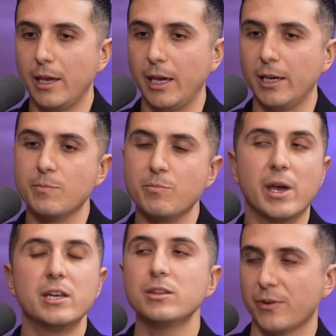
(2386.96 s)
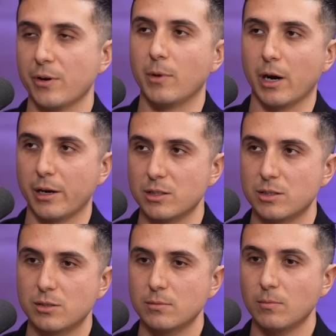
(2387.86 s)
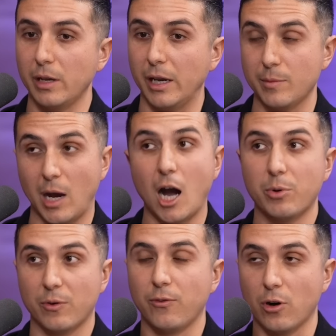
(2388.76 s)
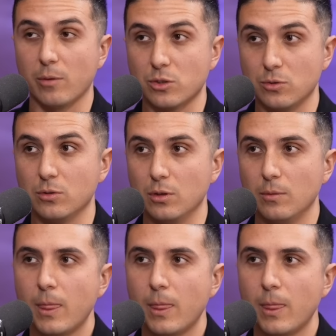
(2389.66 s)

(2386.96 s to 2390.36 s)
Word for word: in many different markets, it outperforms Google.